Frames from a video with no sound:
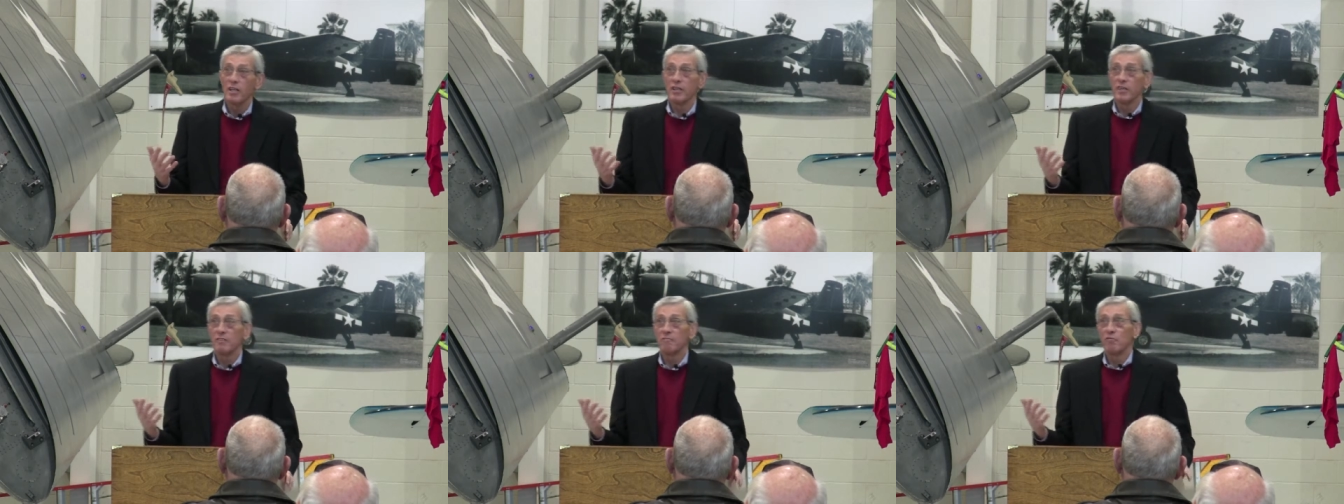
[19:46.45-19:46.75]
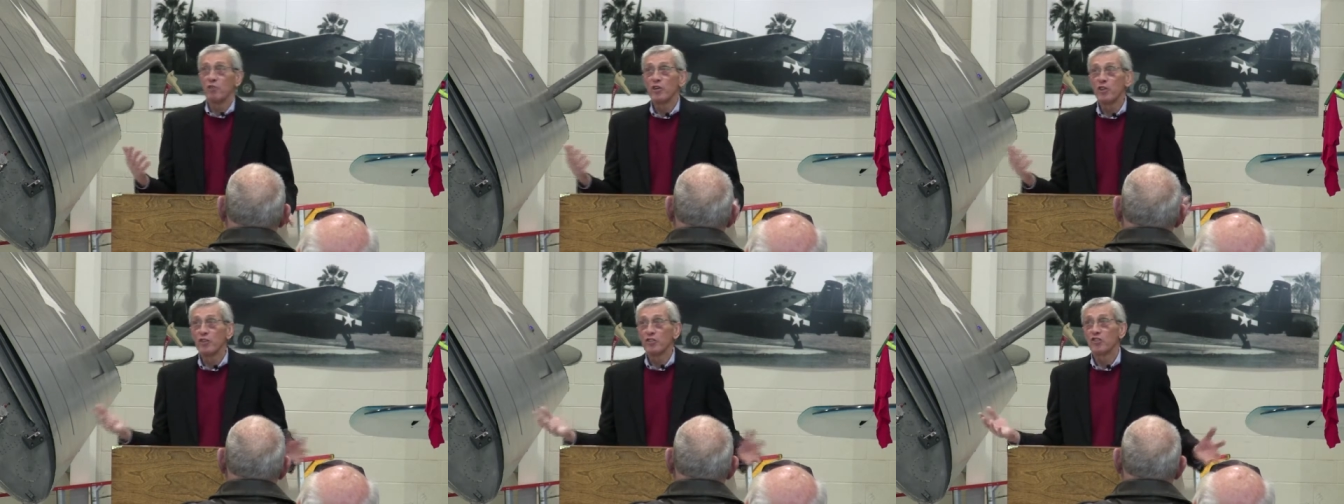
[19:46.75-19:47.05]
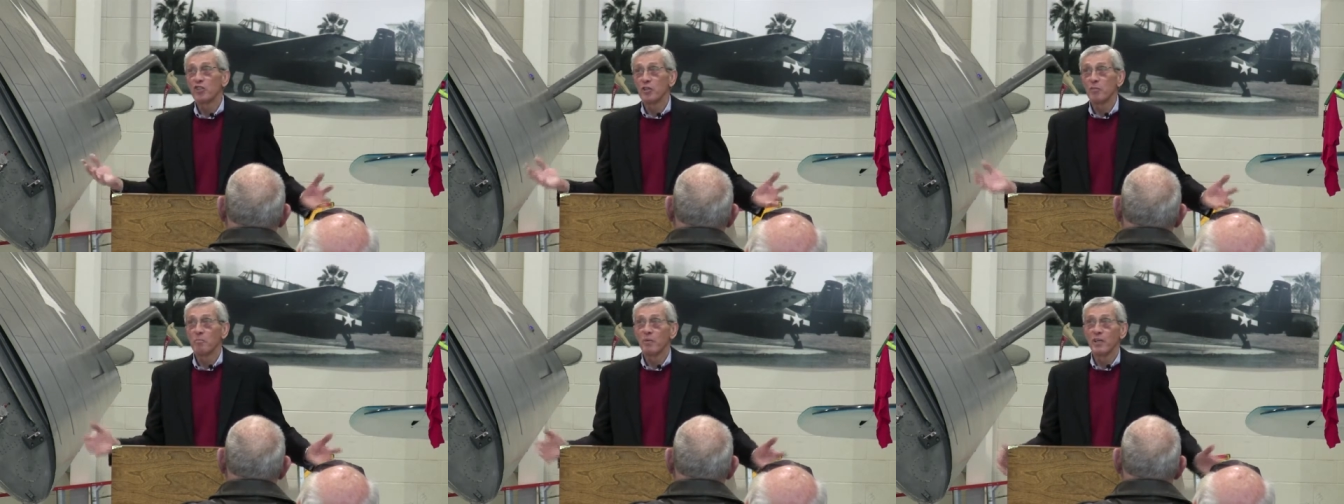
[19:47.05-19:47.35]
uh,
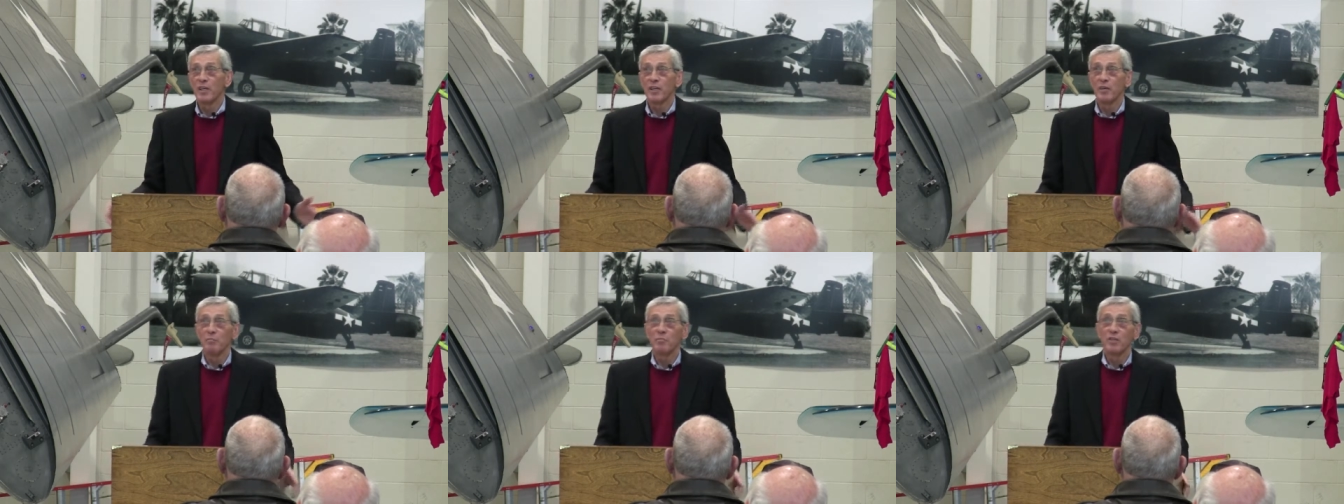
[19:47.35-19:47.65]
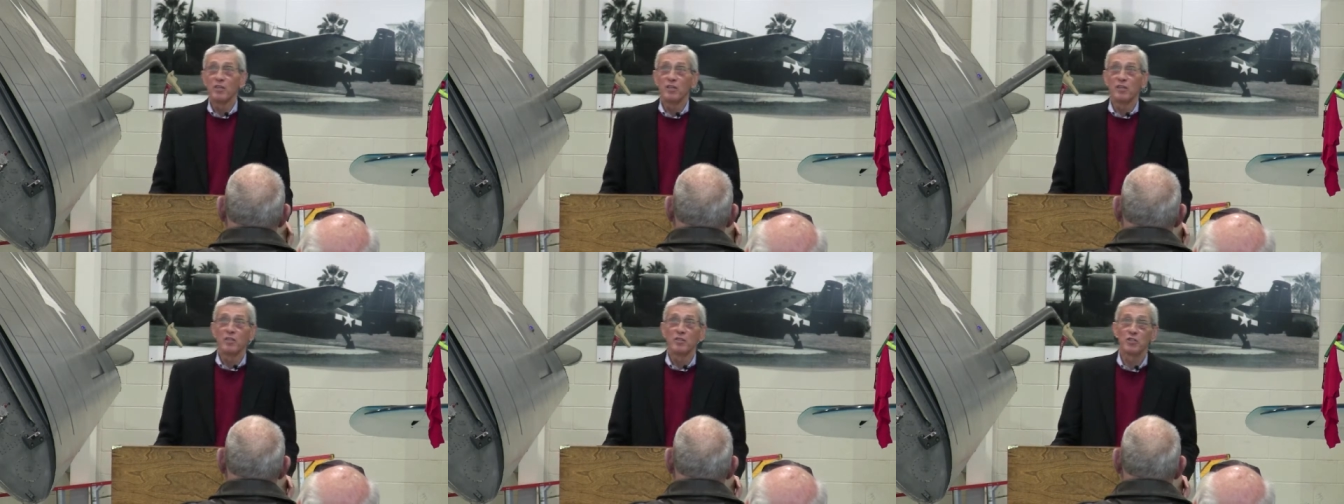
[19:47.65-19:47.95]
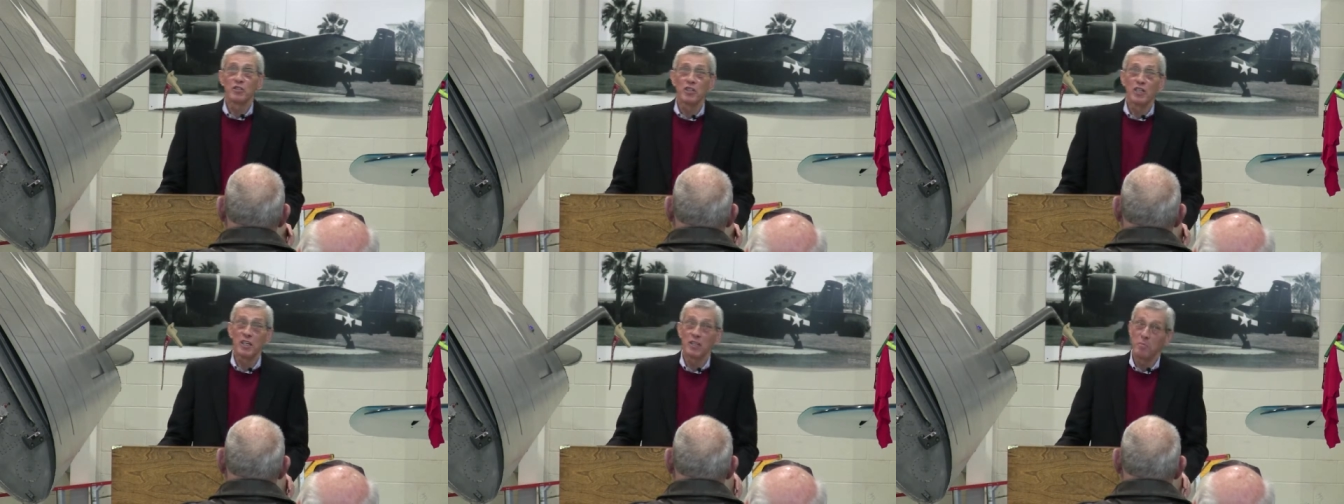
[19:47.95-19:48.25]
leadership in him to
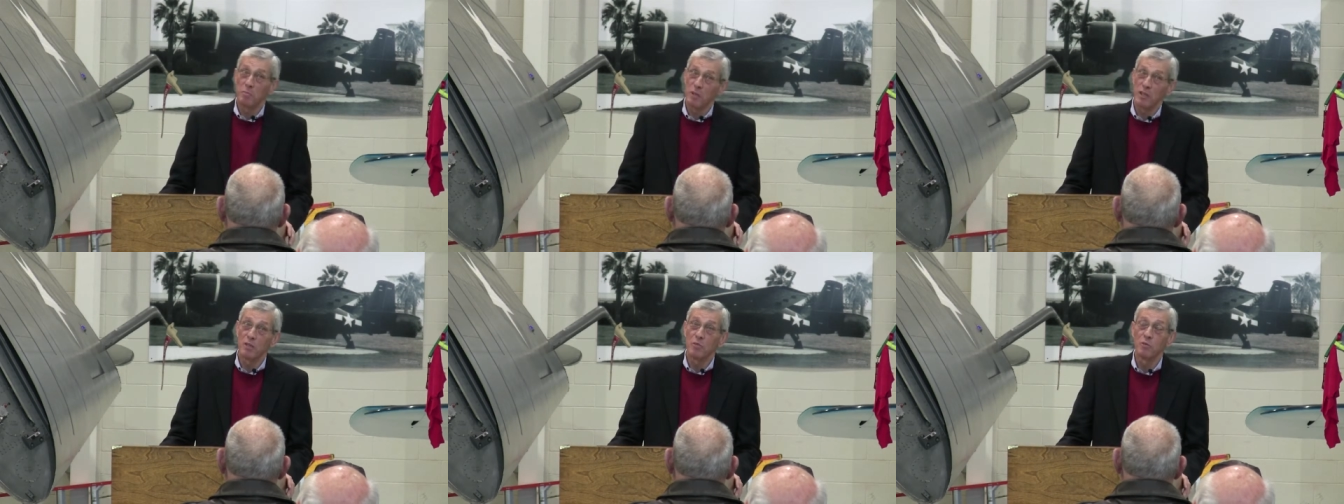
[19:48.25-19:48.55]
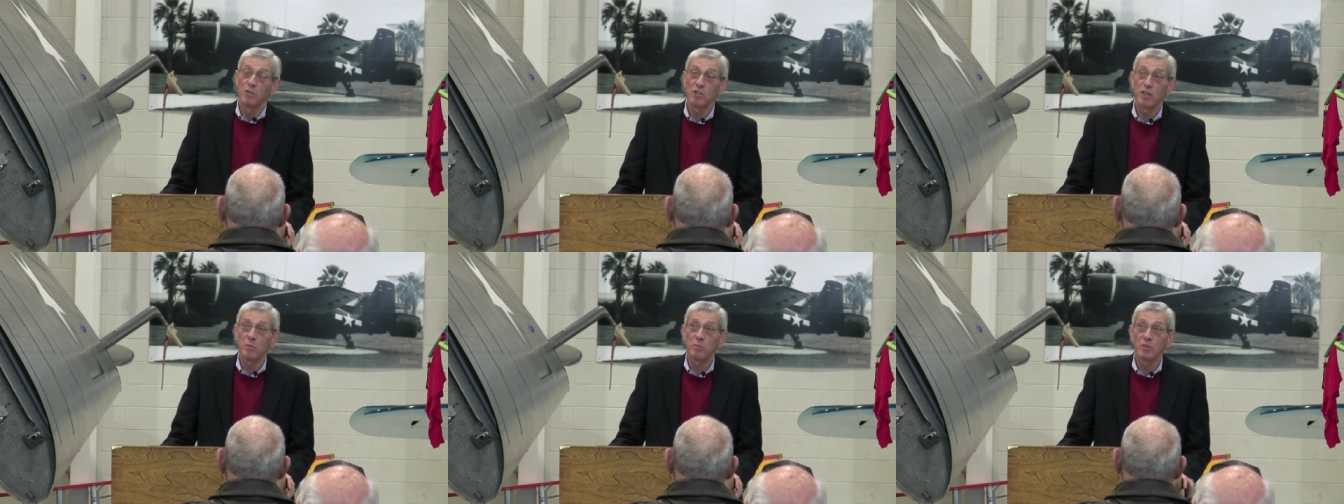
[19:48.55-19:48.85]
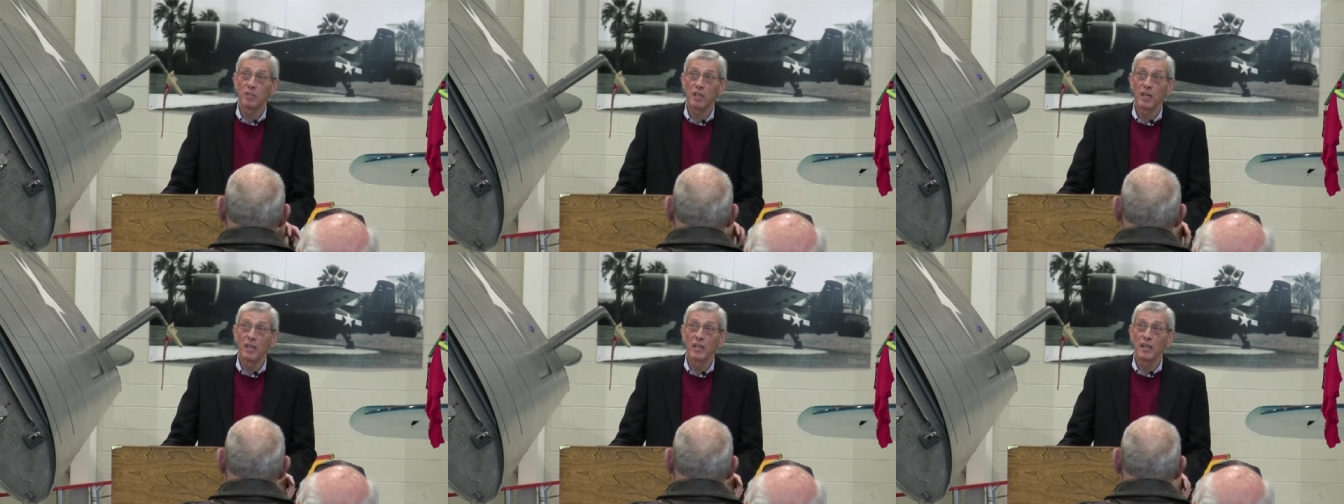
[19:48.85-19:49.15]
understand Pud was
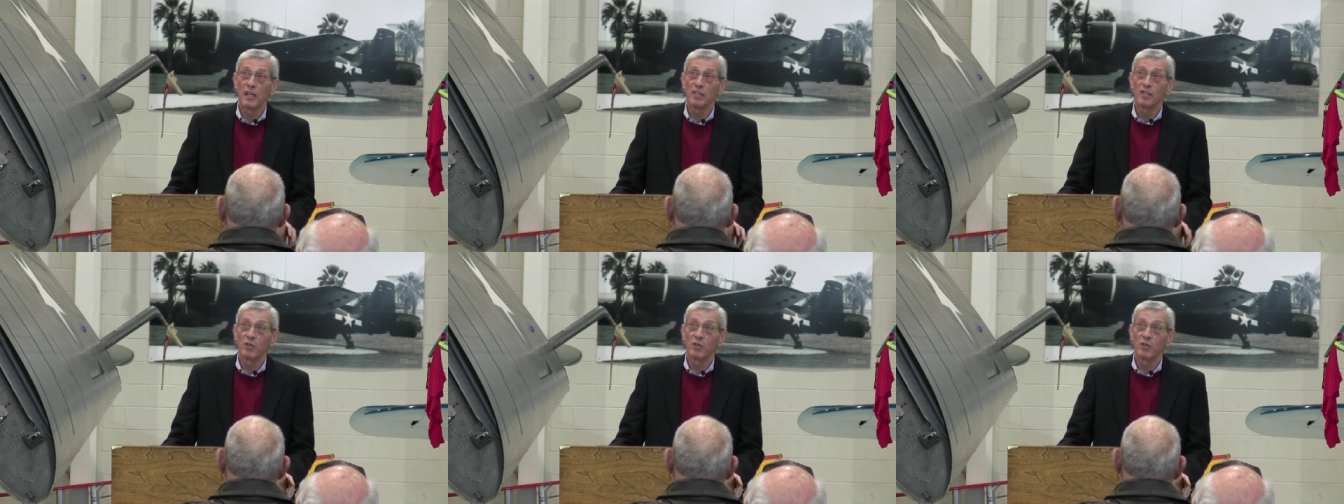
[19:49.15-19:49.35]
upset,